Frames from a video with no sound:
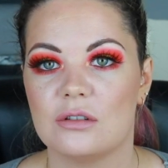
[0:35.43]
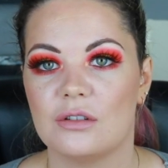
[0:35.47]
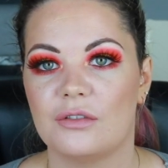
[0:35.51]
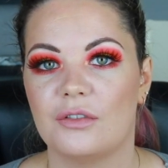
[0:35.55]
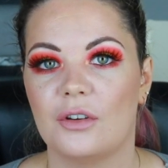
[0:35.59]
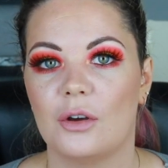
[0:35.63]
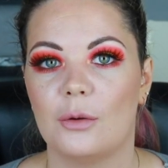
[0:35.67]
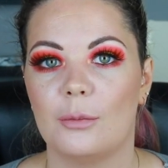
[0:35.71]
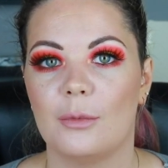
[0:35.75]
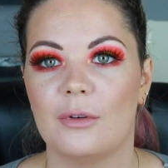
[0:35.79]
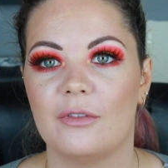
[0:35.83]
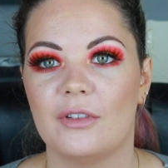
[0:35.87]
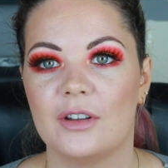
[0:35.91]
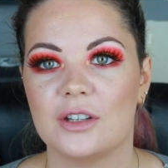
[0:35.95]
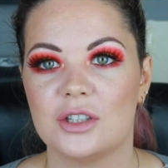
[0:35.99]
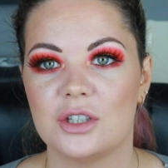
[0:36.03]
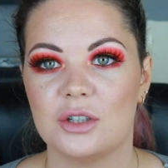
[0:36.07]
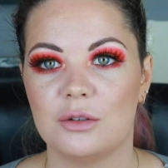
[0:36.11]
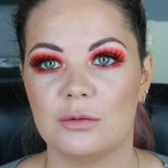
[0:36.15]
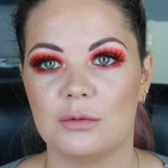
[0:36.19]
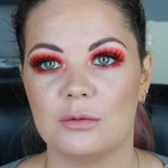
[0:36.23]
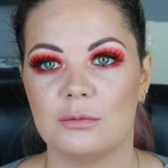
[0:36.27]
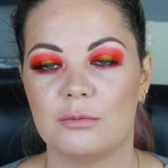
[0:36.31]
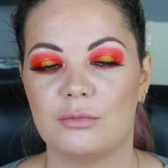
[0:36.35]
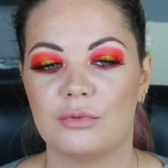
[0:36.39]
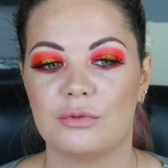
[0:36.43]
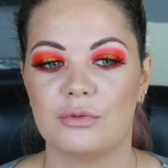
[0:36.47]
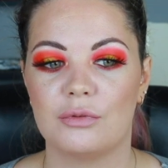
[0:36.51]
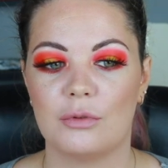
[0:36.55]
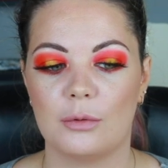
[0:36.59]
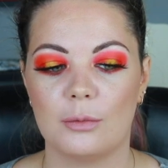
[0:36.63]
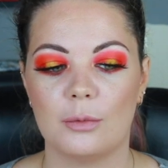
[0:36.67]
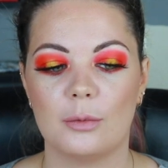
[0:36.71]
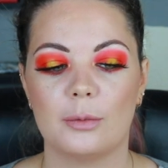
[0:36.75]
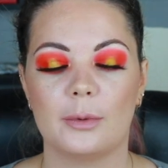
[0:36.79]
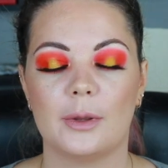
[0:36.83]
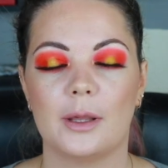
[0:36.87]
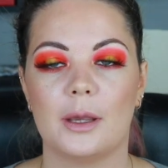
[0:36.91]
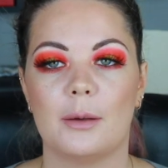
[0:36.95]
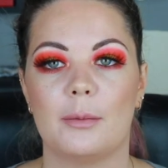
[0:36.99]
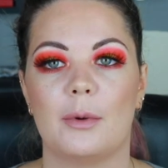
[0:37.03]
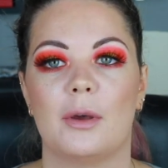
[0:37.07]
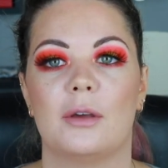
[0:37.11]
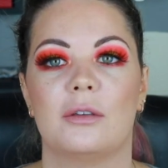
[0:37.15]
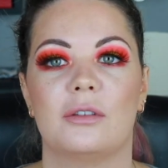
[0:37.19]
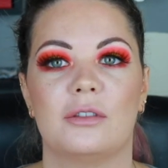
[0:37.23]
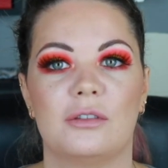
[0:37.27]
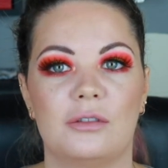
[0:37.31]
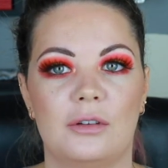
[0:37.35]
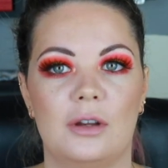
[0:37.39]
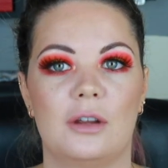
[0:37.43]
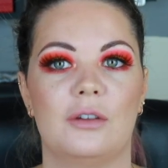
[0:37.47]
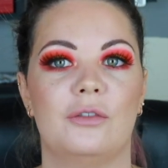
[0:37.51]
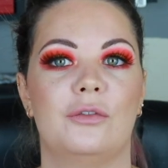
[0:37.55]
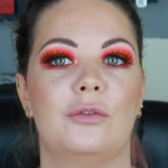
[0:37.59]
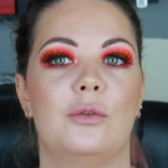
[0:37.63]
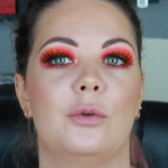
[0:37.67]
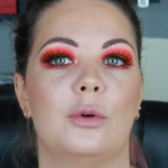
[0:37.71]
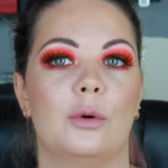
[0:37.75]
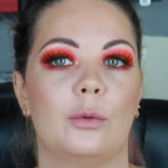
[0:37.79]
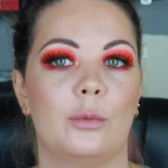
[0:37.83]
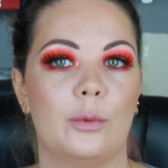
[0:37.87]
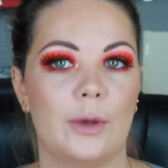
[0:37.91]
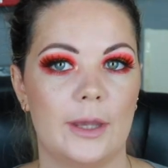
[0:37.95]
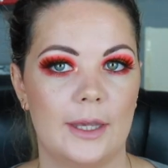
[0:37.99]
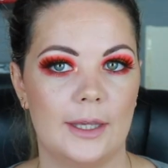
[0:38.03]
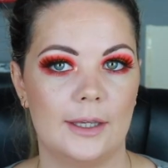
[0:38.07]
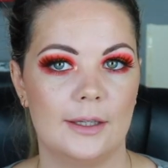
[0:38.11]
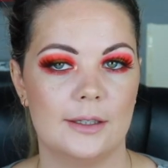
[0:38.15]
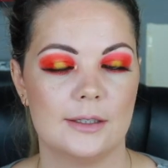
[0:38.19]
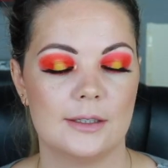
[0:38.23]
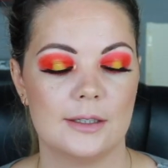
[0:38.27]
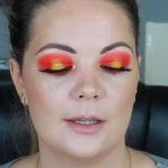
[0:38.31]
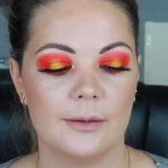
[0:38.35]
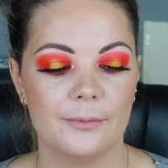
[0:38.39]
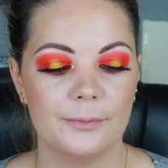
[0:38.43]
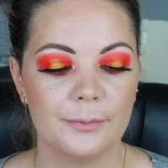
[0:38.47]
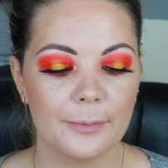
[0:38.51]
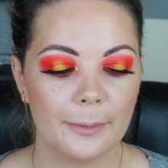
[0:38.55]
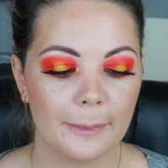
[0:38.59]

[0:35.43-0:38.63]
to film a video in probably about three to four weeks.